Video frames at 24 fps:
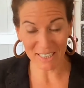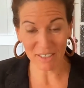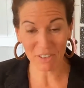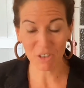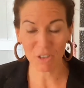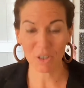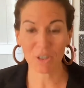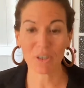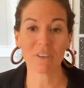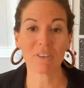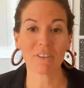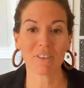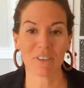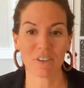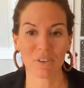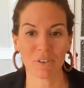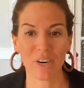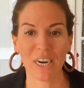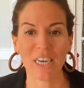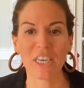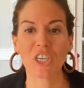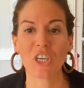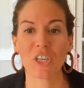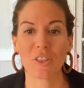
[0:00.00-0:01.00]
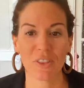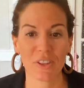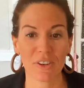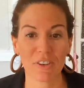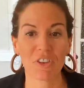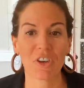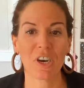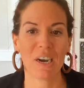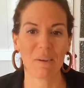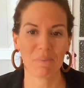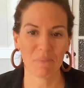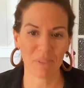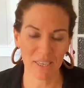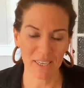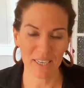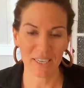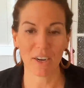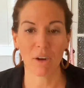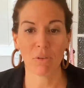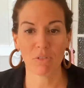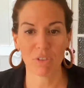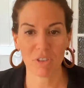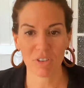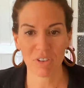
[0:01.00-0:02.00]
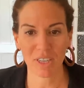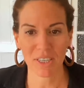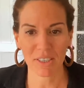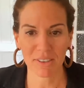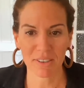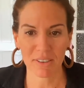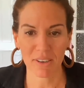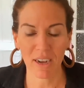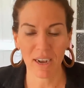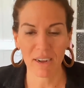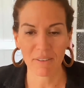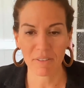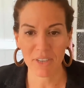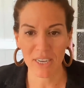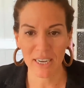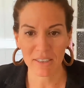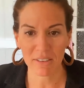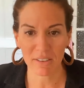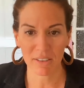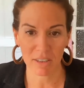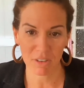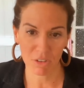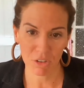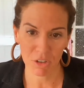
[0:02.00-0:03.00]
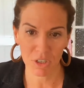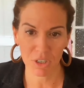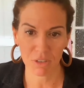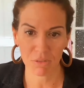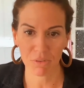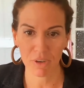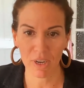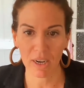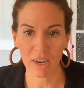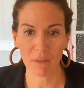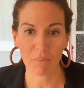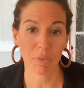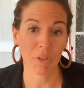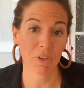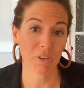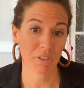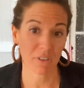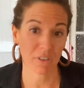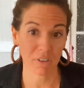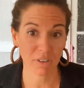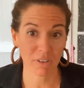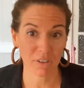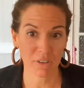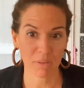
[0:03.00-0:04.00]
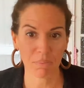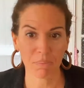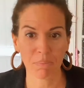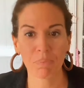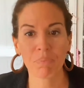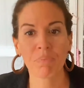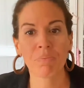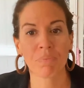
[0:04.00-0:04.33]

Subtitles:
into consideration the time that it obviously takes us to develop the system.